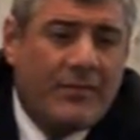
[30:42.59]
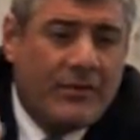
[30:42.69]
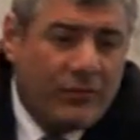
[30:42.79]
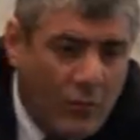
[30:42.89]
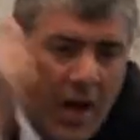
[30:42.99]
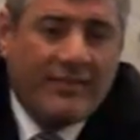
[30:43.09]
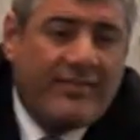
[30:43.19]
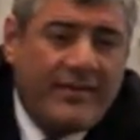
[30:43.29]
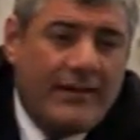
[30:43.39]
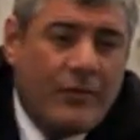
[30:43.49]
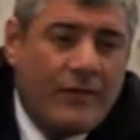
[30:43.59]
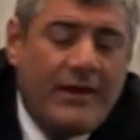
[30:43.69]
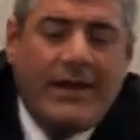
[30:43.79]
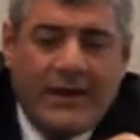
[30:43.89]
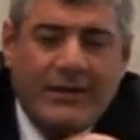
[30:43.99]
Because one sin over
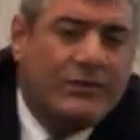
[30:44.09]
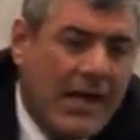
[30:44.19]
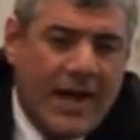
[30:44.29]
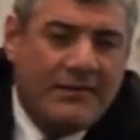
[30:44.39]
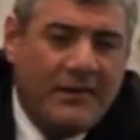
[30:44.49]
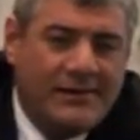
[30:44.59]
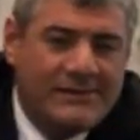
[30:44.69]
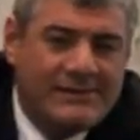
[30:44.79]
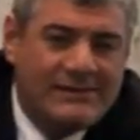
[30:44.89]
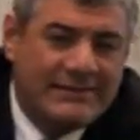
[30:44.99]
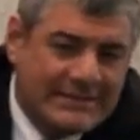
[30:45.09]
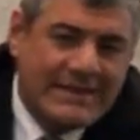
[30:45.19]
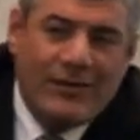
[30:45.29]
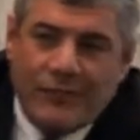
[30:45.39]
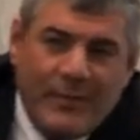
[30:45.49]
here and you're done
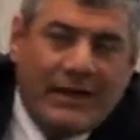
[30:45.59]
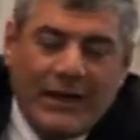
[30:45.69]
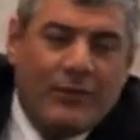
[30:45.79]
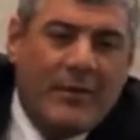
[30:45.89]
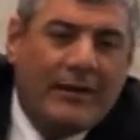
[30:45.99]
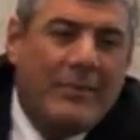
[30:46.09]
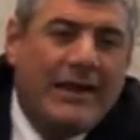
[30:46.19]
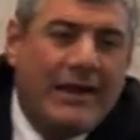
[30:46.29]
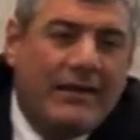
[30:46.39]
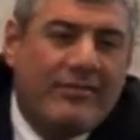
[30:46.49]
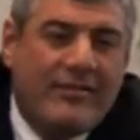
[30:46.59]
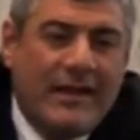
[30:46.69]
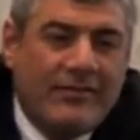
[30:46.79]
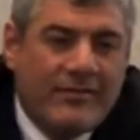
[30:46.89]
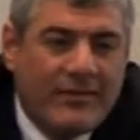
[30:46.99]
instead of making you make million
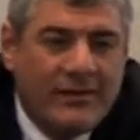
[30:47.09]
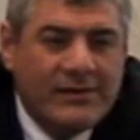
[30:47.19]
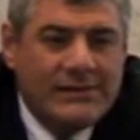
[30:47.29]
sins.